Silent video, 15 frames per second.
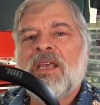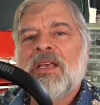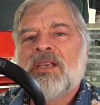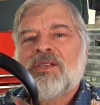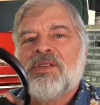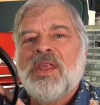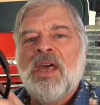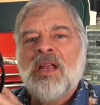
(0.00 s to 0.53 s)

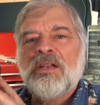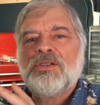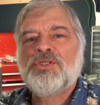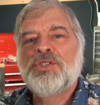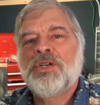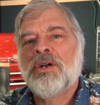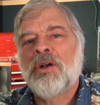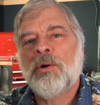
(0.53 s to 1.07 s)
is that
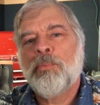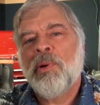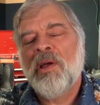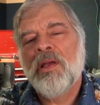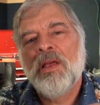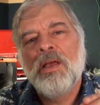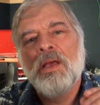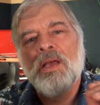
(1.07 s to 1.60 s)
chirp
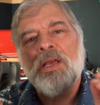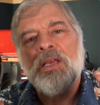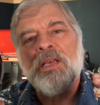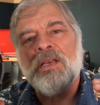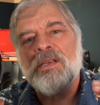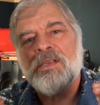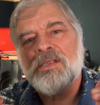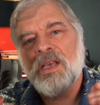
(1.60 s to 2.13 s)

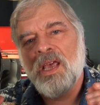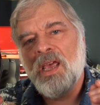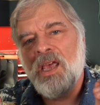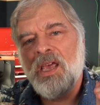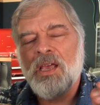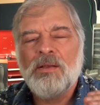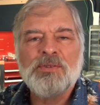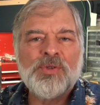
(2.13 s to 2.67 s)
is
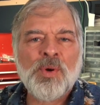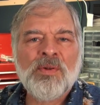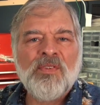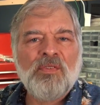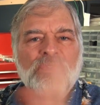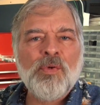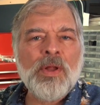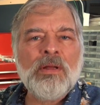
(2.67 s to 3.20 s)
a sort
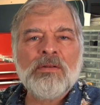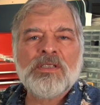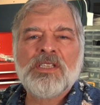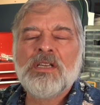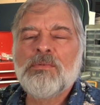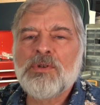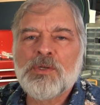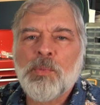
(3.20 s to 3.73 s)
of a
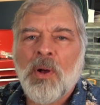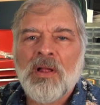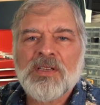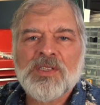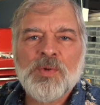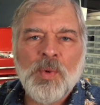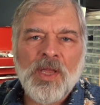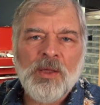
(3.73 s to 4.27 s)
frequency
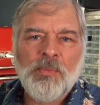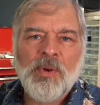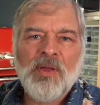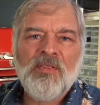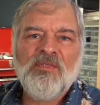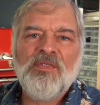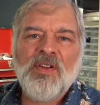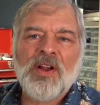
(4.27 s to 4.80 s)
response sweep
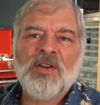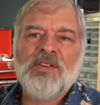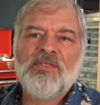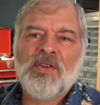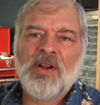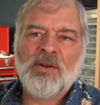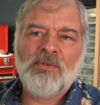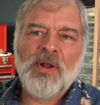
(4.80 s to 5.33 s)
very,
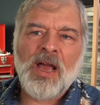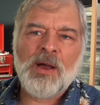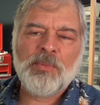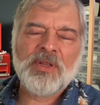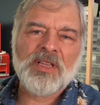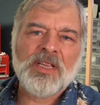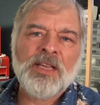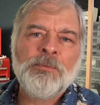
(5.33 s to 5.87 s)
very
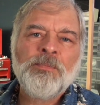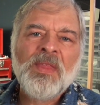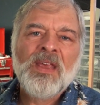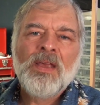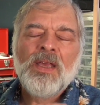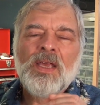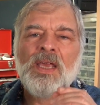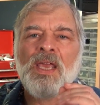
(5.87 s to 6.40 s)
rapidly.
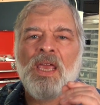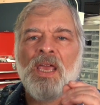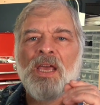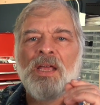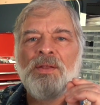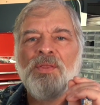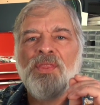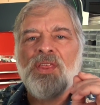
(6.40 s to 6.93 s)

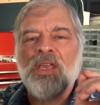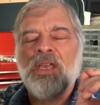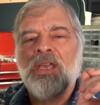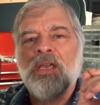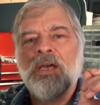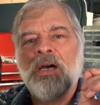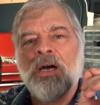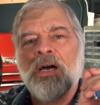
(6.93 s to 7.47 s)
And
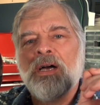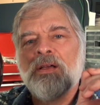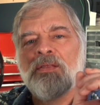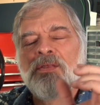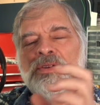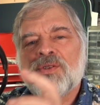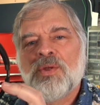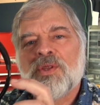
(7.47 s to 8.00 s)
the
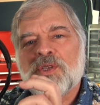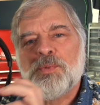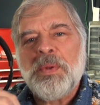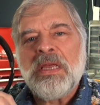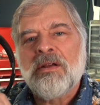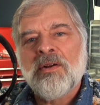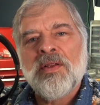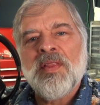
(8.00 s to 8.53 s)
uh, so the
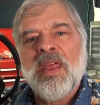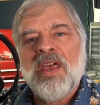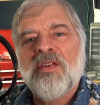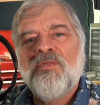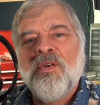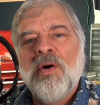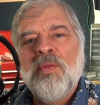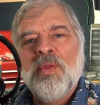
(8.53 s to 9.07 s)
speaker in the
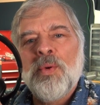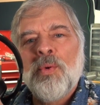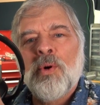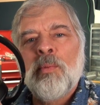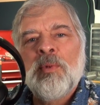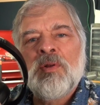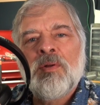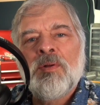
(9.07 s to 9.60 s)
headphone, the
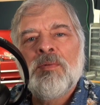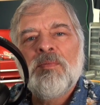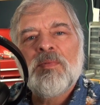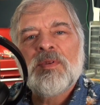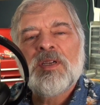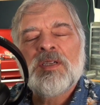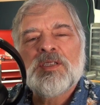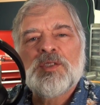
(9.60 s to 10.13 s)
normal
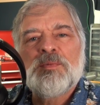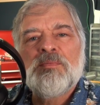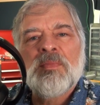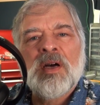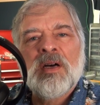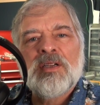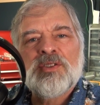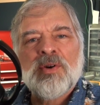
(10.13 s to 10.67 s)
uh,
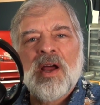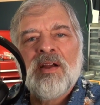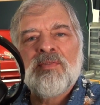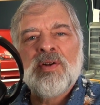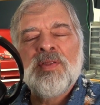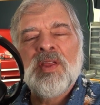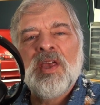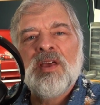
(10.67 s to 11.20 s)
uh,
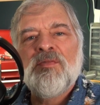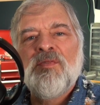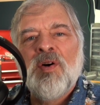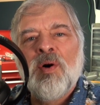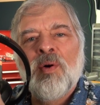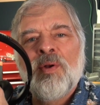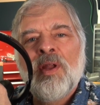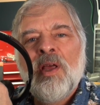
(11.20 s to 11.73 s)
driver in the
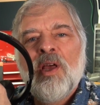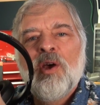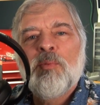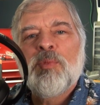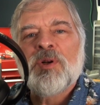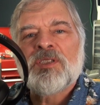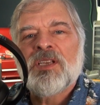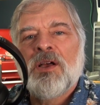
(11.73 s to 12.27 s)
headphone,
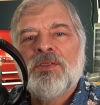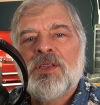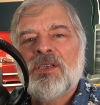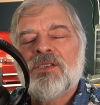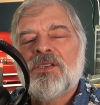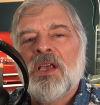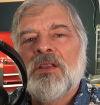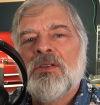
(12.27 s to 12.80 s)
puts out
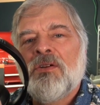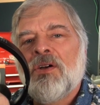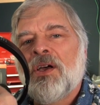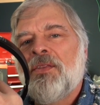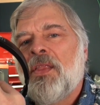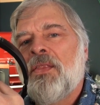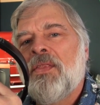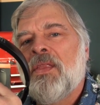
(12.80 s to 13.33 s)
this signal,
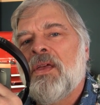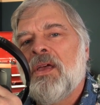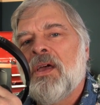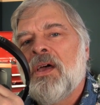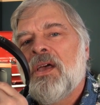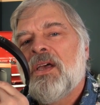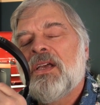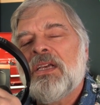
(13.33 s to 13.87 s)
and then
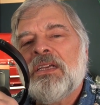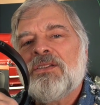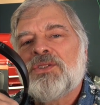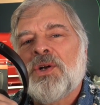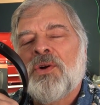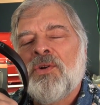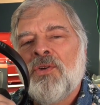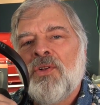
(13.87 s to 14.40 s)
the
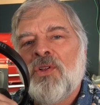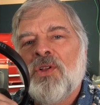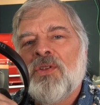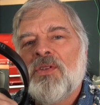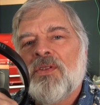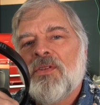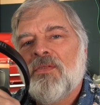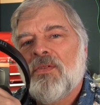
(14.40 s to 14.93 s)

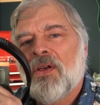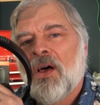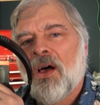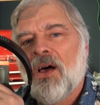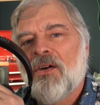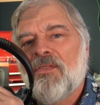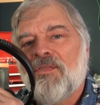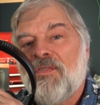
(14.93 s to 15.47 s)
internal
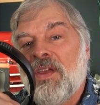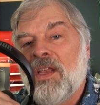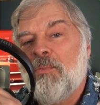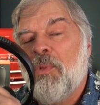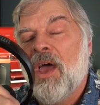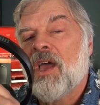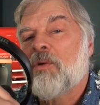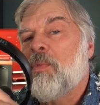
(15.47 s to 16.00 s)
uh,
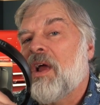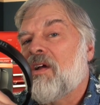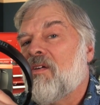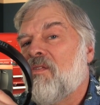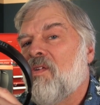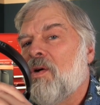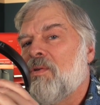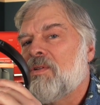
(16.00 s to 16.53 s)
feedback
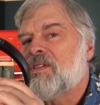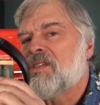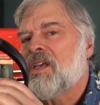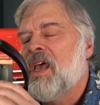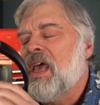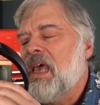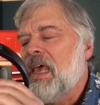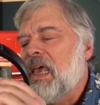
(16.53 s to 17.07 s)
microphones
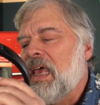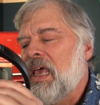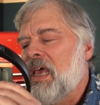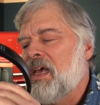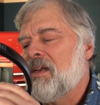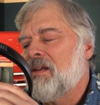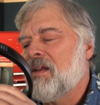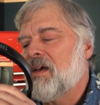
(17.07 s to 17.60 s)

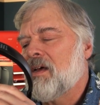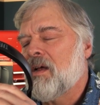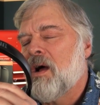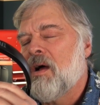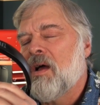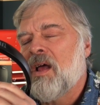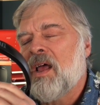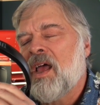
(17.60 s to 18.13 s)
and
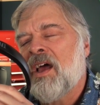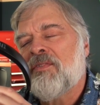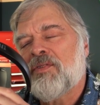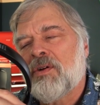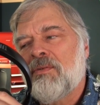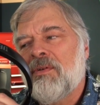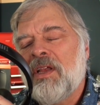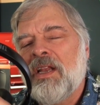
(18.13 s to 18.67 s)

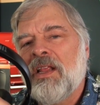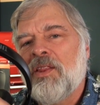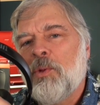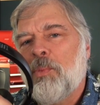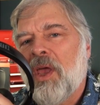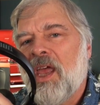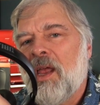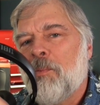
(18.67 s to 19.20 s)
after reading the
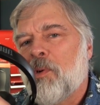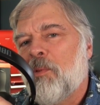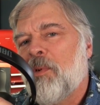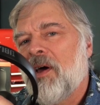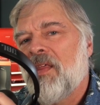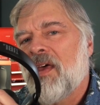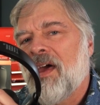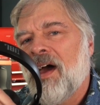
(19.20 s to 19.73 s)
paper
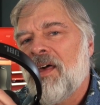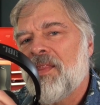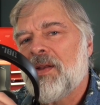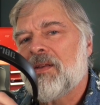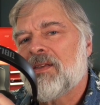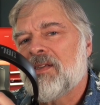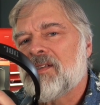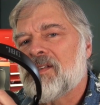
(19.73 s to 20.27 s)
by the guy
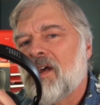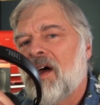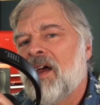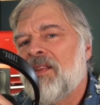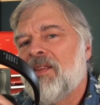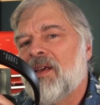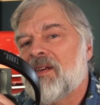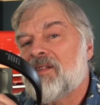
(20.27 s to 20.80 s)
that
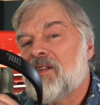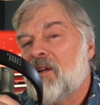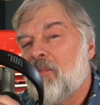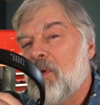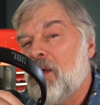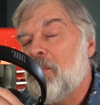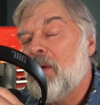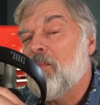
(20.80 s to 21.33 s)
designed this, there
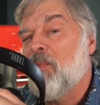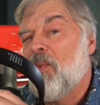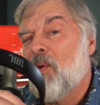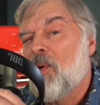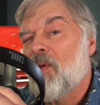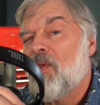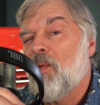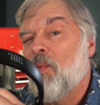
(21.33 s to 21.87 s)
may be
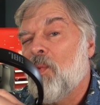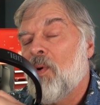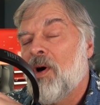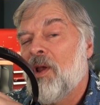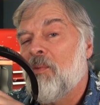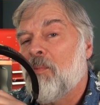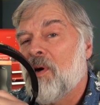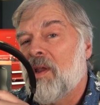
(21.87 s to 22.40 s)
more than
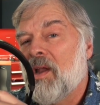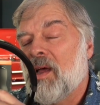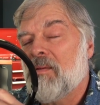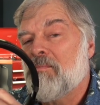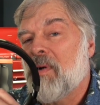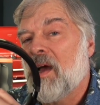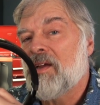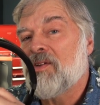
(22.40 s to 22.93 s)
one, but I,
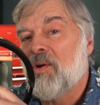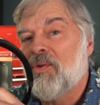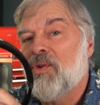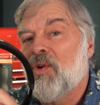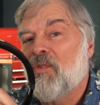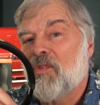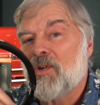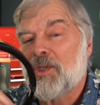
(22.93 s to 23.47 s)
I don't
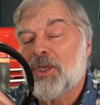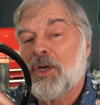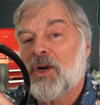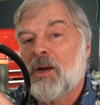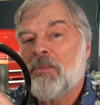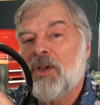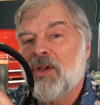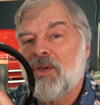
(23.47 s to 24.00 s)
know for
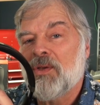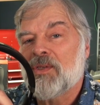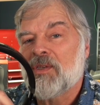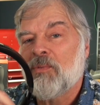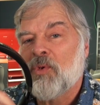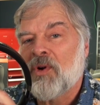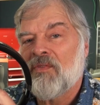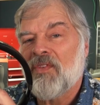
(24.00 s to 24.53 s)
sure. I'm going to do
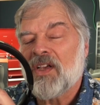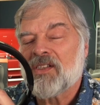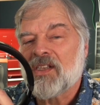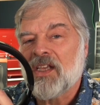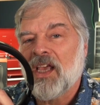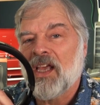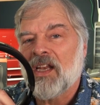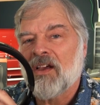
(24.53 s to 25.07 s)
some more
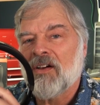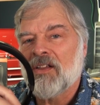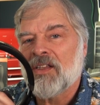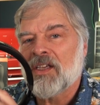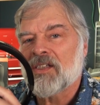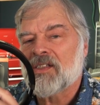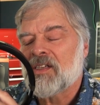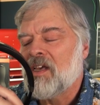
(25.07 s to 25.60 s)
investigating on
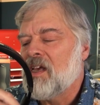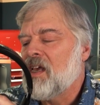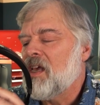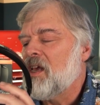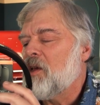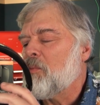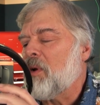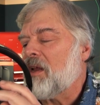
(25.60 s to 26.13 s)
this.
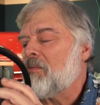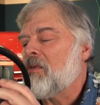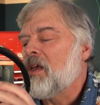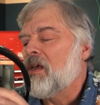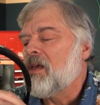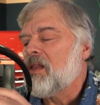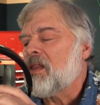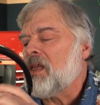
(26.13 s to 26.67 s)
But
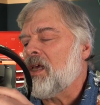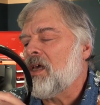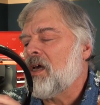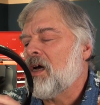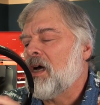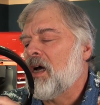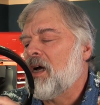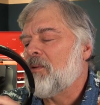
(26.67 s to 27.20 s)

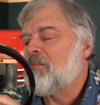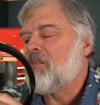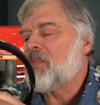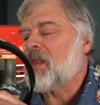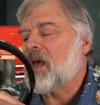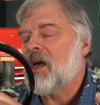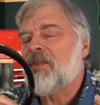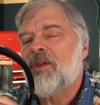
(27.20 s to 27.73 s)
the um,
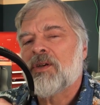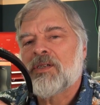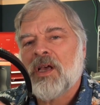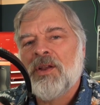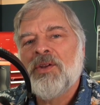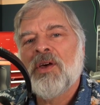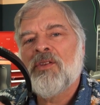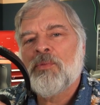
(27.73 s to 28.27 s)
there's
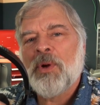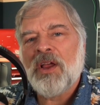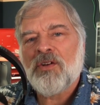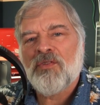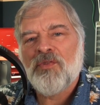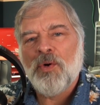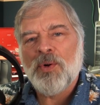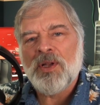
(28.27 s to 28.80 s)
another
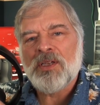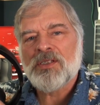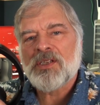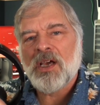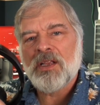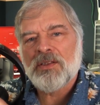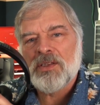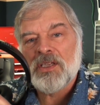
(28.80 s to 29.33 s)
microphone
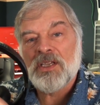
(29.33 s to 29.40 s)
inside